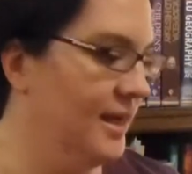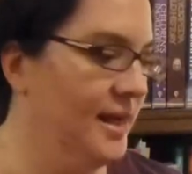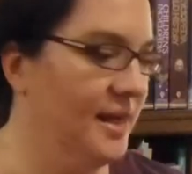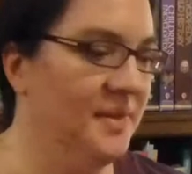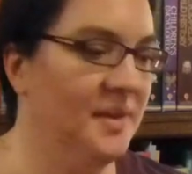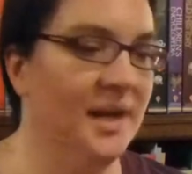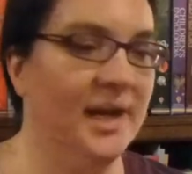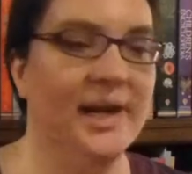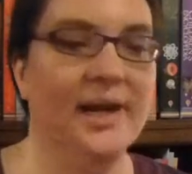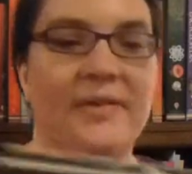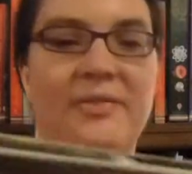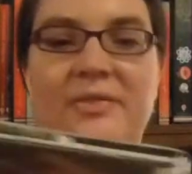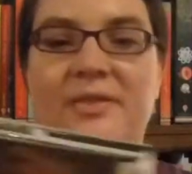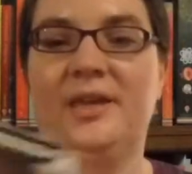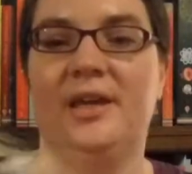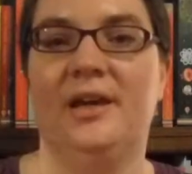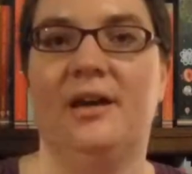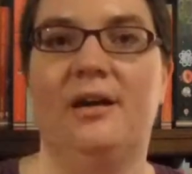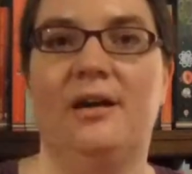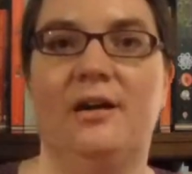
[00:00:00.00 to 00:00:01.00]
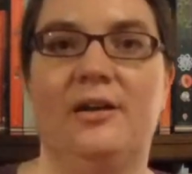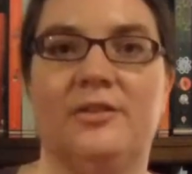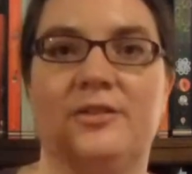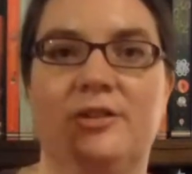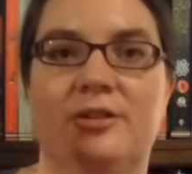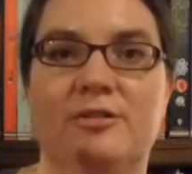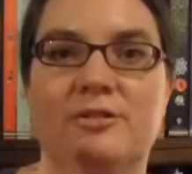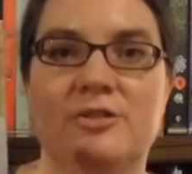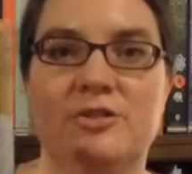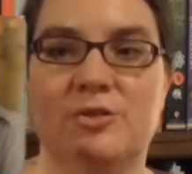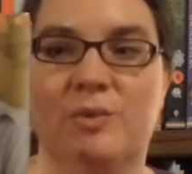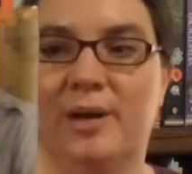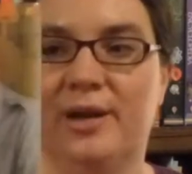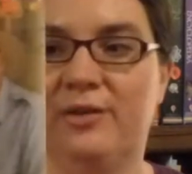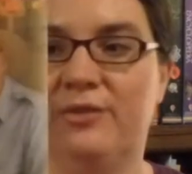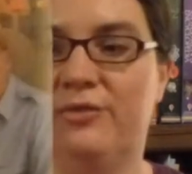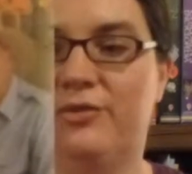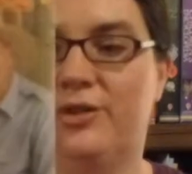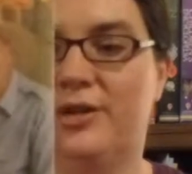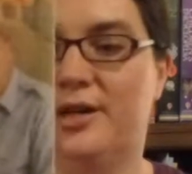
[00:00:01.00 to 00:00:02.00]
And then I got the all-new
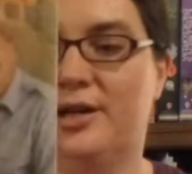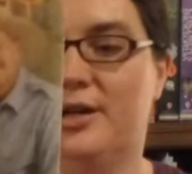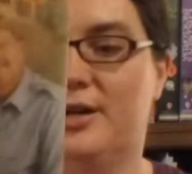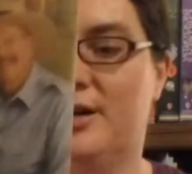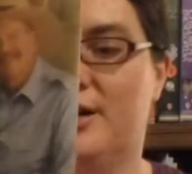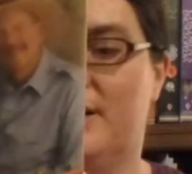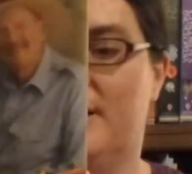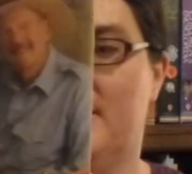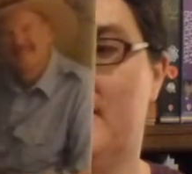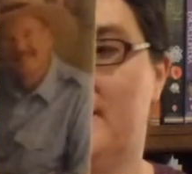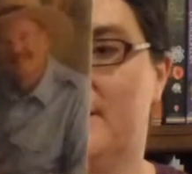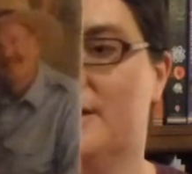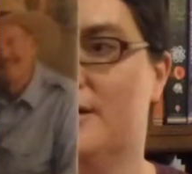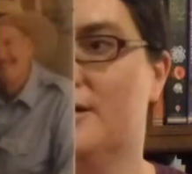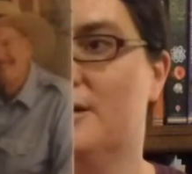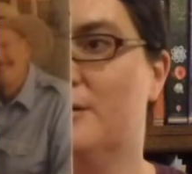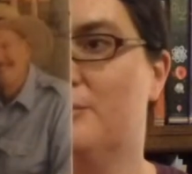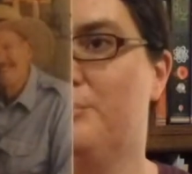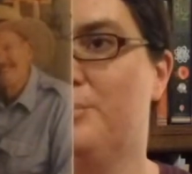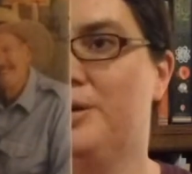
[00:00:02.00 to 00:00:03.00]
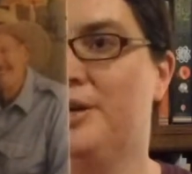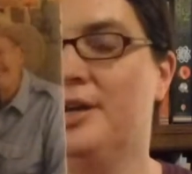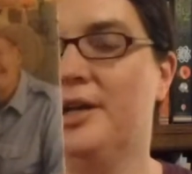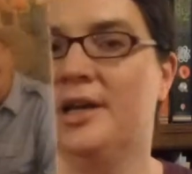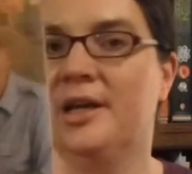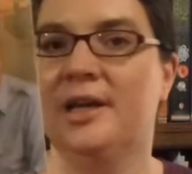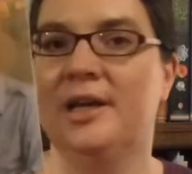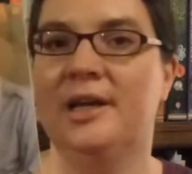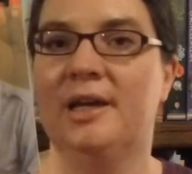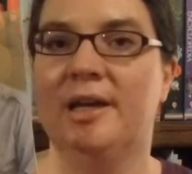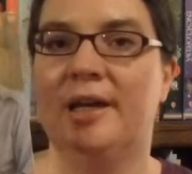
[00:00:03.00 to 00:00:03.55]
Square Foot Gardening Cookbook.